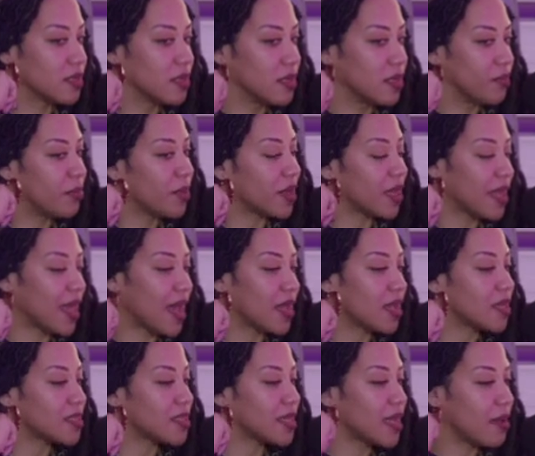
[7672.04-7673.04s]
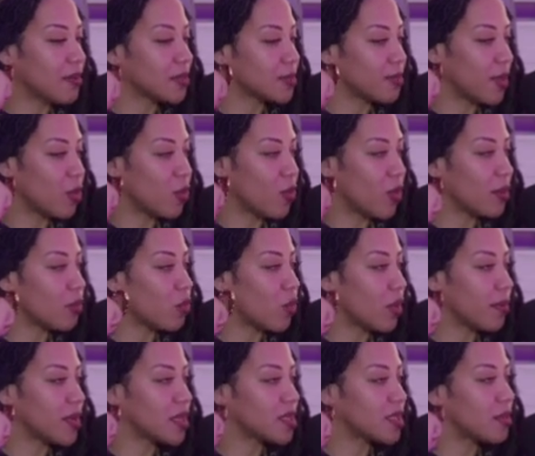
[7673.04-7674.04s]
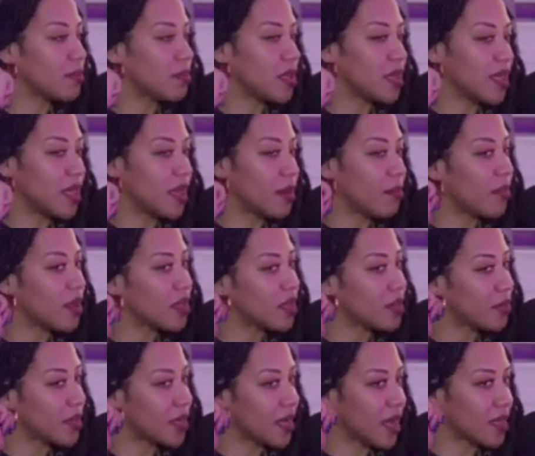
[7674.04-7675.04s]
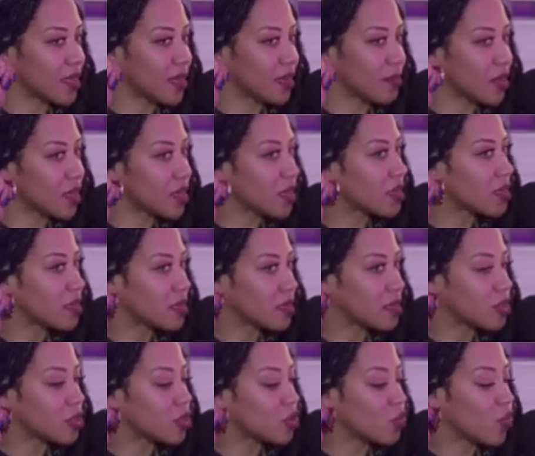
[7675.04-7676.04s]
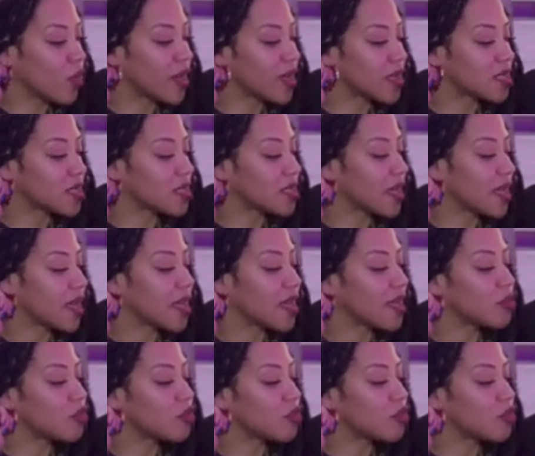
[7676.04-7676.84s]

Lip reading: But a lot of the times men want women to be their mother but not their mother. You want us to take care of you